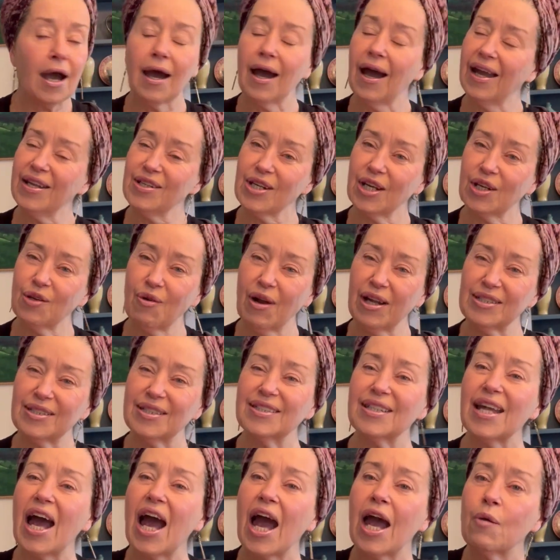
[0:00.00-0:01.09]
I digress.
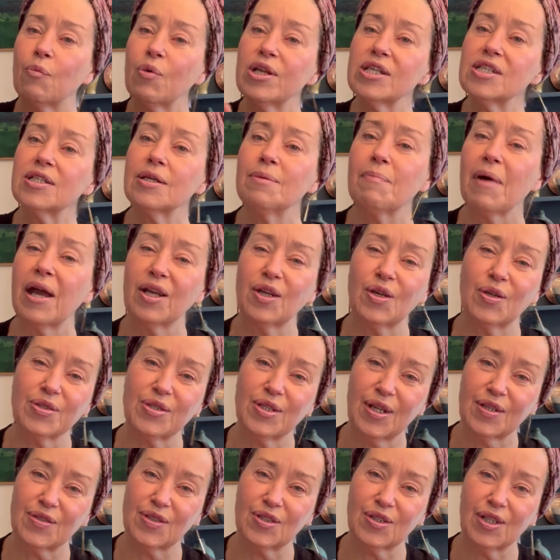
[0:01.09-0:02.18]
I went to Michael's
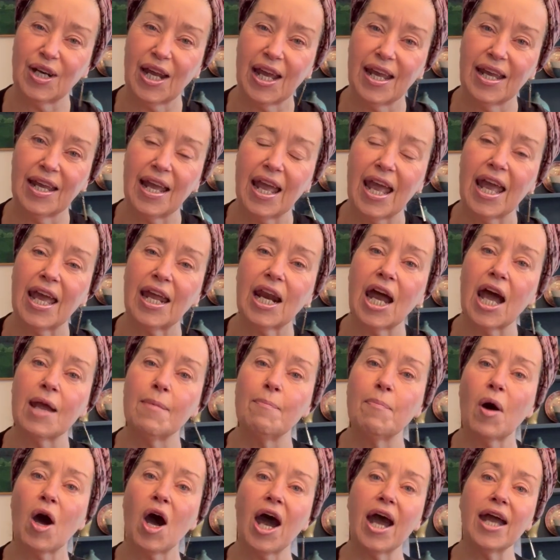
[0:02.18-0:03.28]
yesterday and I
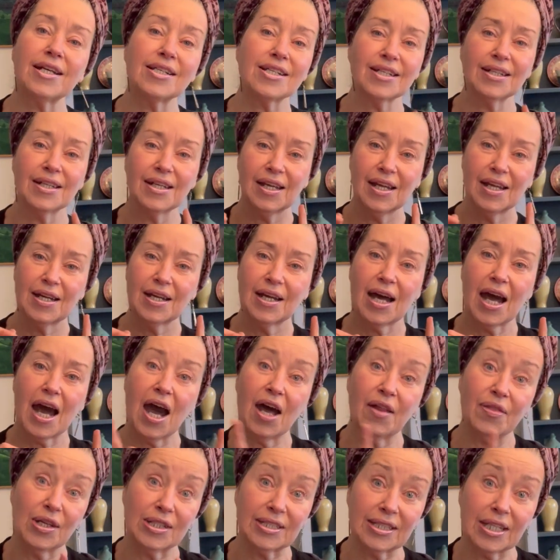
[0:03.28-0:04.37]
bought
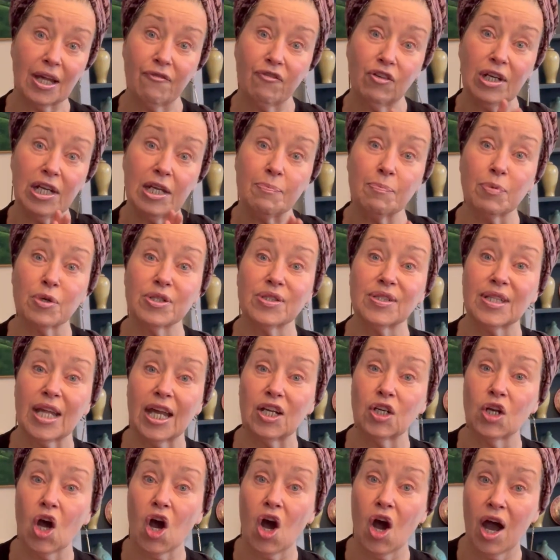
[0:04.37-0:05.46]
the
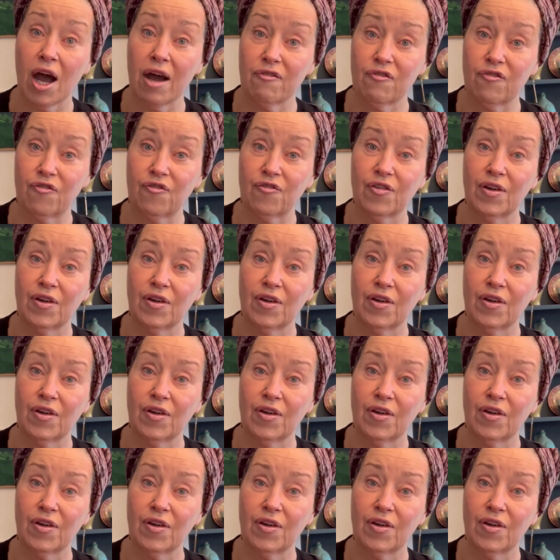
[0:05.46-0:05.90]
70% off